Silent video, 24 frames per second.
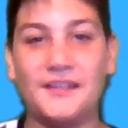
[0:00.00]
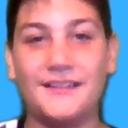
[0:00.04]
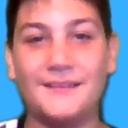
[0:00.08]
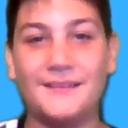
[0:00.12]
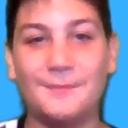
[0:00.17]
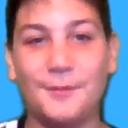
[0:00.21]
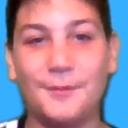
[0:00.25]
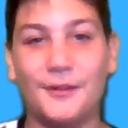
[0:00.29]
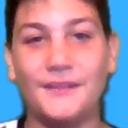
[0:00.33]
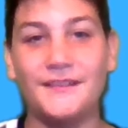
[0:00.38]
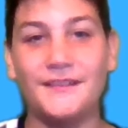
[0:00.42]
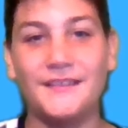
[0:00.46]

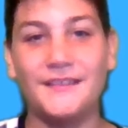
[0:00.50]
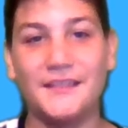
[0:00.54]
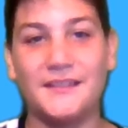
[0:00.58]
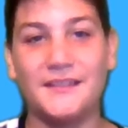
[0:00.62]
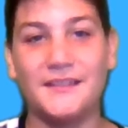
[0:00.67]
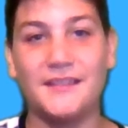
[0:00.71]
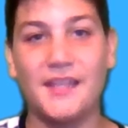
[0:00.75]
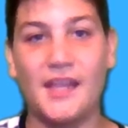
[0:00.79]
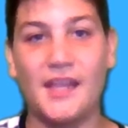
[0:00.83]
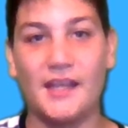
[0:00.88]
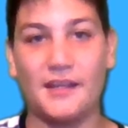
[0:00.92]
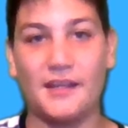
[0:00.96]
sponsors
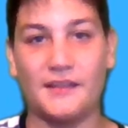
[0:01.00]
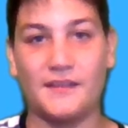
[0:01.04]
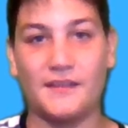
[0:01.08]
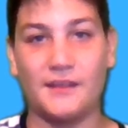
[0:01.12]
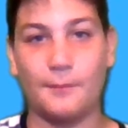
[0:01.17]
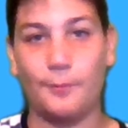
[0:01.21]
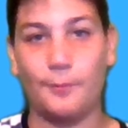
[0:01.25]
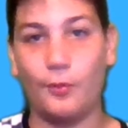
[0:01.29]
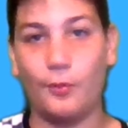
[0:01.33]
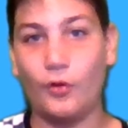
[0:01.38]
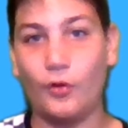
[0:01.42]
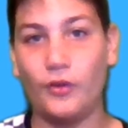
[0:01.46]
that
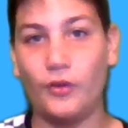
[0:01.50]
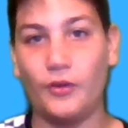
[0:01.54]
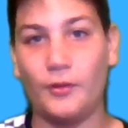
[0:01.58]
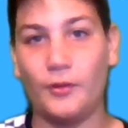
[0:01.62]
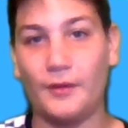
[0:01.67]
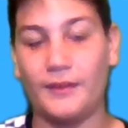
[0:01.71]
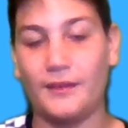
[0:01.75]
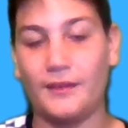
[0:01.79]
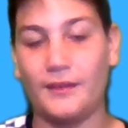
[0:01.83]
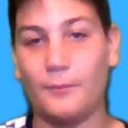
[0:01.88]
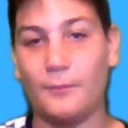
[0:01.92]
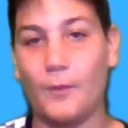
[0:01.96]
support you
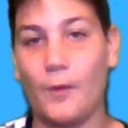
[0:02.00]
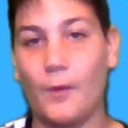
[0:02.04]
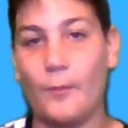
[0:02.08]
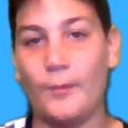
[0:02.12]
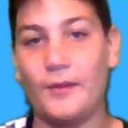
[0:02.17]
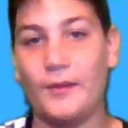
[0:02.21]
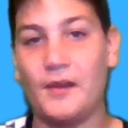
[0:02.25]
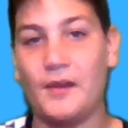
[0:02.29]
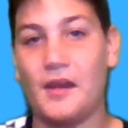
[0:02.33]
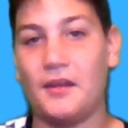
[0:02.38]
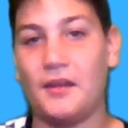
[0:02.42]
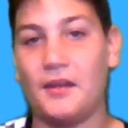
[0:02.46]
at the
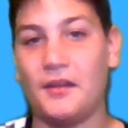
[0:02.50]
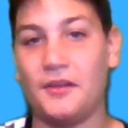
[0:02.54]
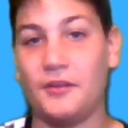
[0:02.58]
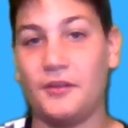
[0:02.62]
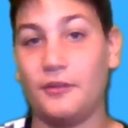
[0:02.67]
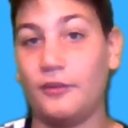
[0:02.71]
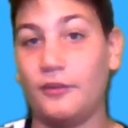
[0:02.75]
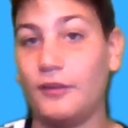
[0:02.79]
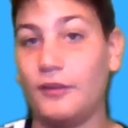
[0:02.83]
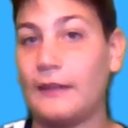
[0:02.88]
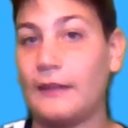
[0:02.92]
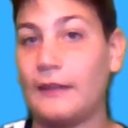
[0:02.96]
moment and are you
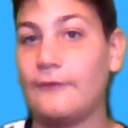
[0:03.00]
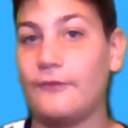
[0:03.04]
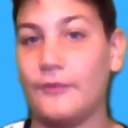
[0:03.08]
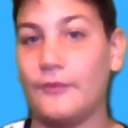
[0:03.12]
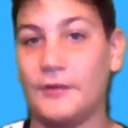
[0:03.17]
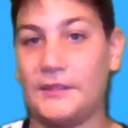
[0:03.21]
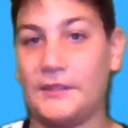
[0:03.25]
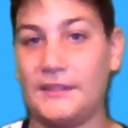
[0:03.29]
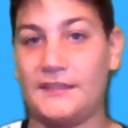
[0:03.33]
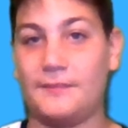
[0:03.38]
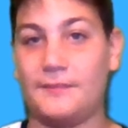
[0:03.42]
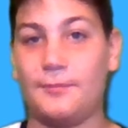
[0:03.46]
looking for
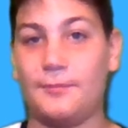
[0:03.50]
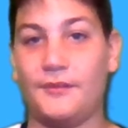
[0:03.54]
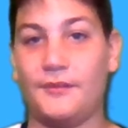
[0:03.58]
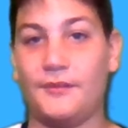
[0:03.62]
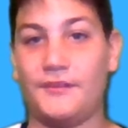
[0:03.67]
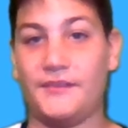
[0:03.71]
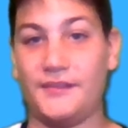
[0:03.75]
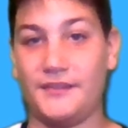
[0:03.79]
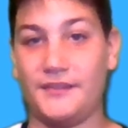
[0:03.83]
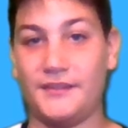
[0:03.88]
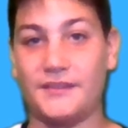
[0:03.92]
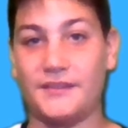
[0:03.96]
any
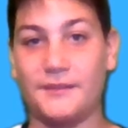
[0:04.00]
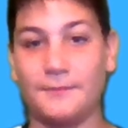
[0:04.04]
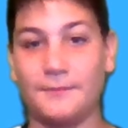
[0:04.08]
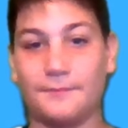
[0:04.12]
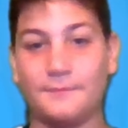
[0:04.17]
sponsors?